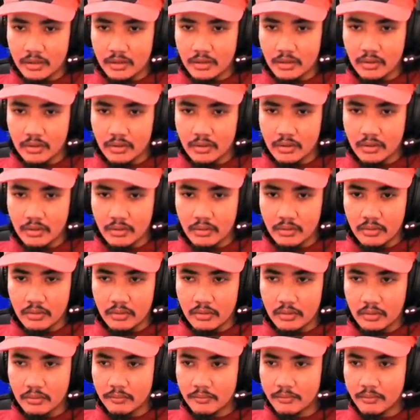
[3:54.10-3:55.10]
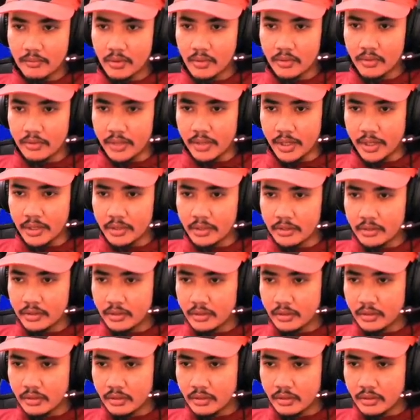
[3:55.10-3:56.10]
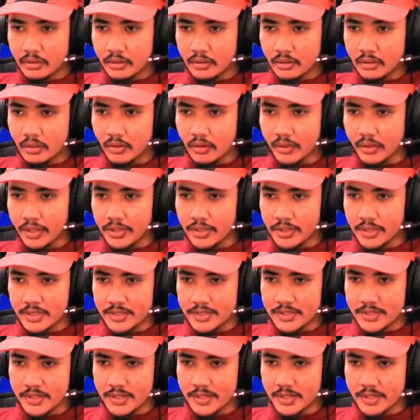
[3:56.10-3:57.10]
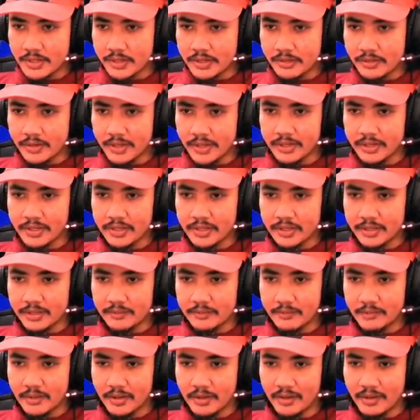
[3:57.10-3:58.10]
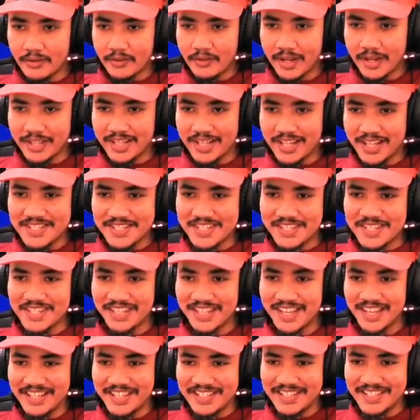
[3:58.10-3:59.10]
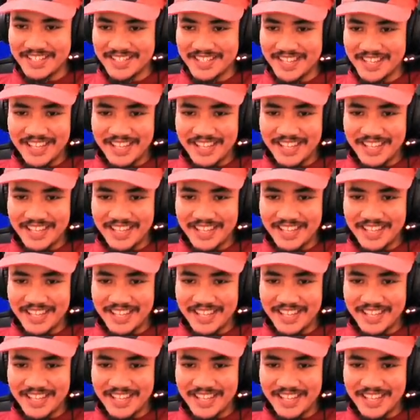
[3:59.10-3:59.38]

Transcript: Oh, okay. Okay, it's here, right here. Alright, let's see, guys.